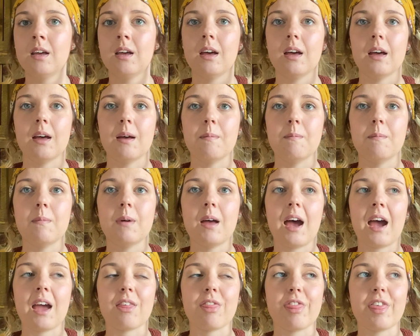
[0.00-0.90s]

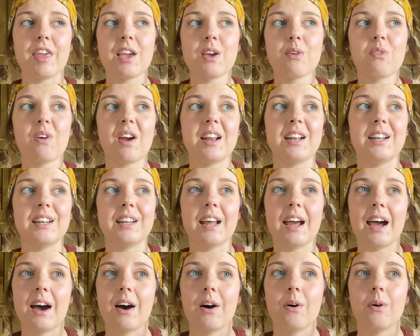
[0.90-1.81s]
I think right
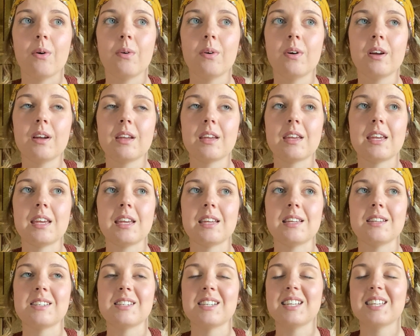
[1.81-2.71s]
now
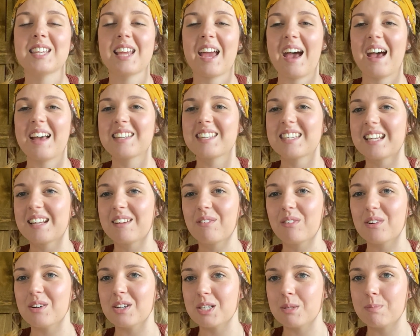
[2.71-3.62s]
he's just asking
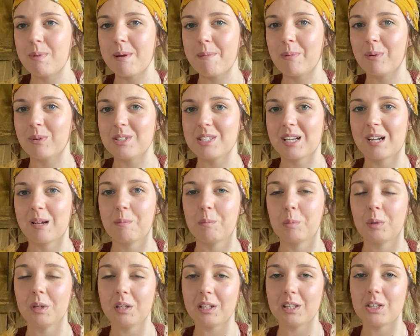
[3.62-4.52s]
for his people to
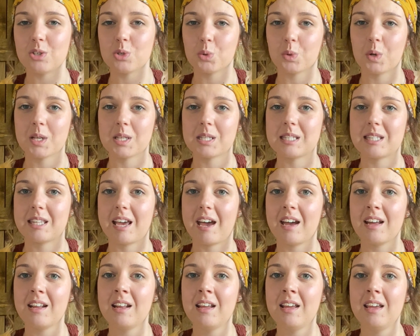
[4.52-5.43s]
completely trust
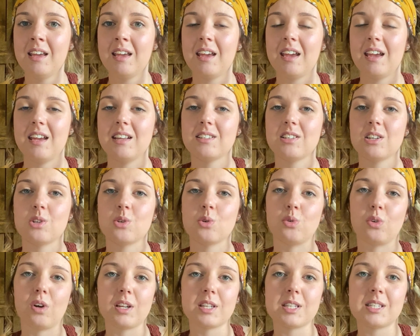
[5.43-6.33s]
that, and to
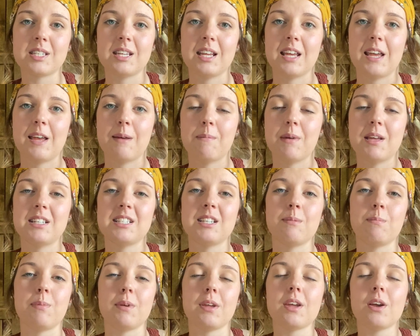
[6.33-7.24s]
trust him, and
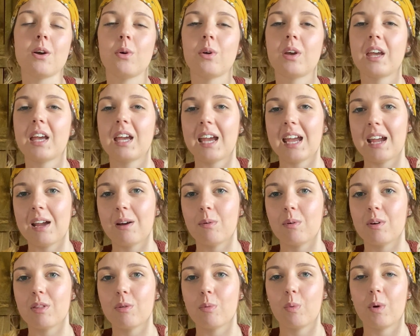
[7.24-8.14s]
to be okay
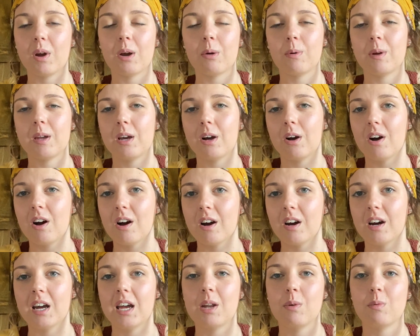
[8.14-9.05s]
with where we
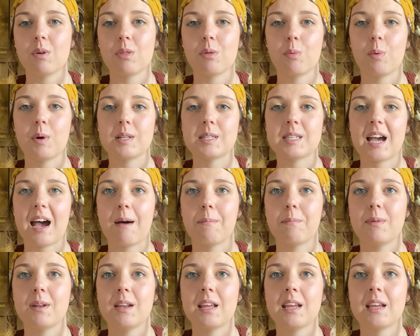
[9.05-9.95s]
are and with what's
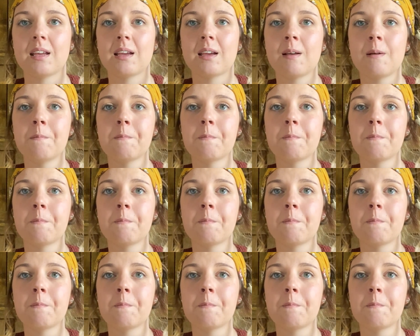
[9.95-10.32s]
happening.